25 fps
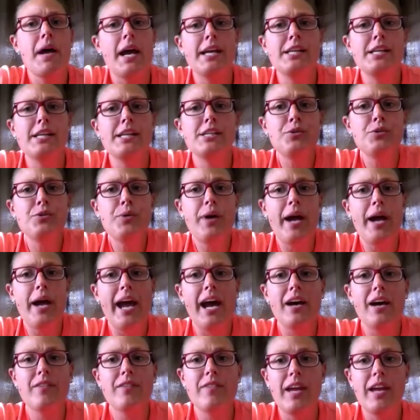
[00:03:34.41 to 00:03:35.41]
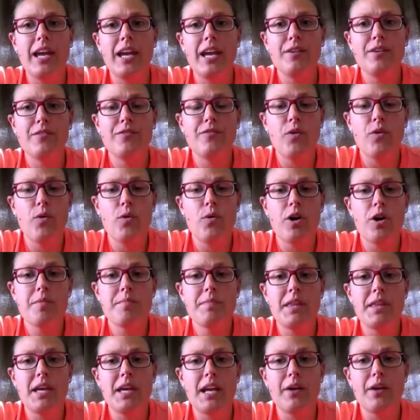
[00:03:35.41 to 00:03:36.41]
do have a
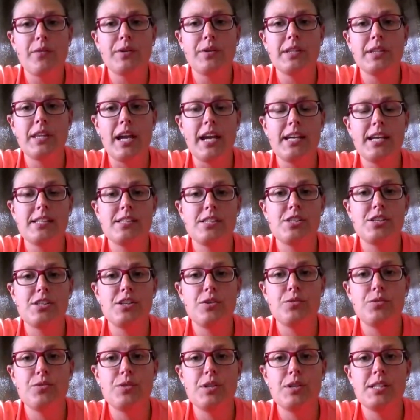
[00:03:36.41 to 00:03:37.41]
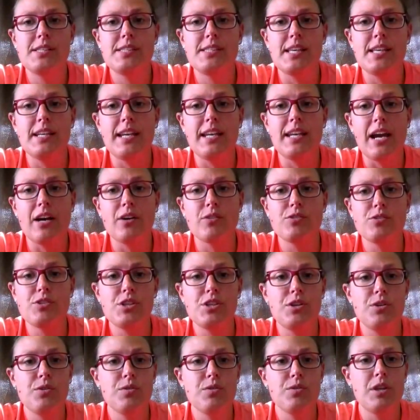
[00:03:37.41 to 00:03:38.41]
form that I would like to send out
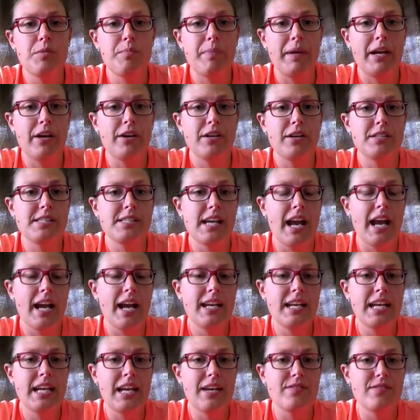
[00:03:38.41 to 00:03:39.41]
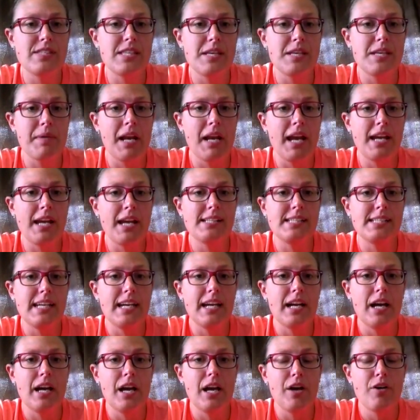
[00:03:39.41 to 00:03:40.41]
to the parents. It kind of gives them an
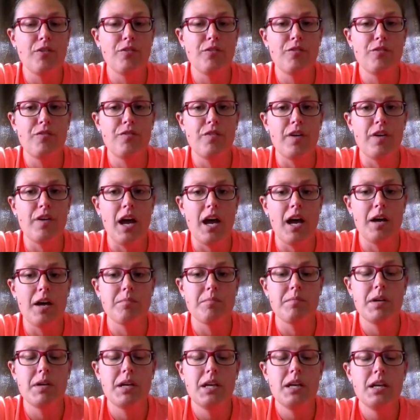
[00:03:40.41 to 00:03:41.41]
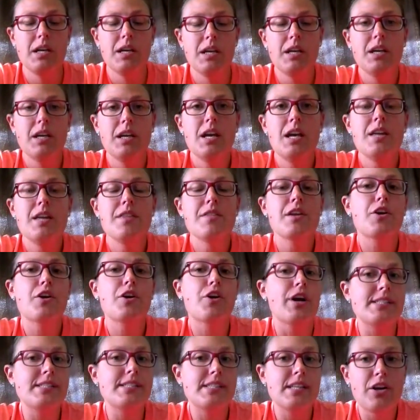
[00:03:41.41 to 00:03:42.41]
idea of the
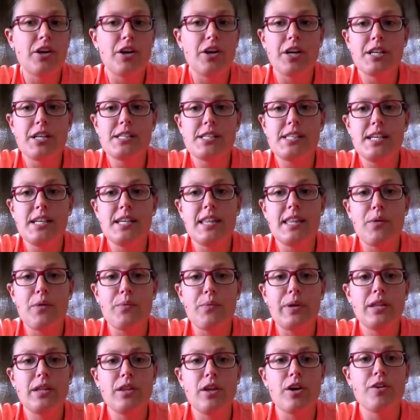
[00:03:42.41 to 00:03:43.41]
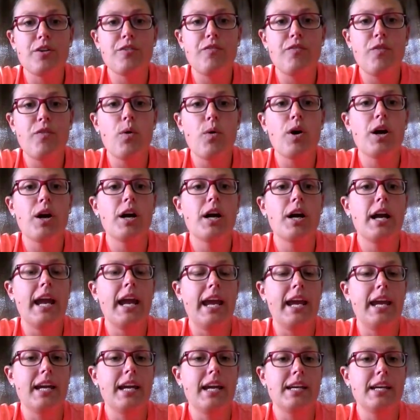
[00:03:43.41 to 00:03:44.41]
grace and courtesy that we look for,
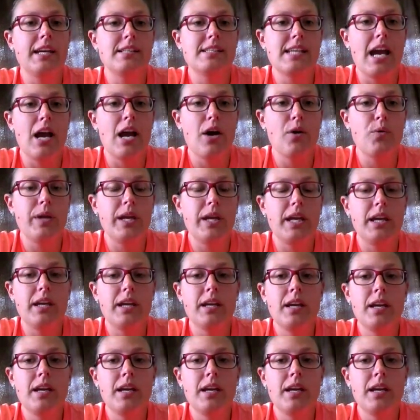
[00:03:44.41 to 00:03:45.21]
and how we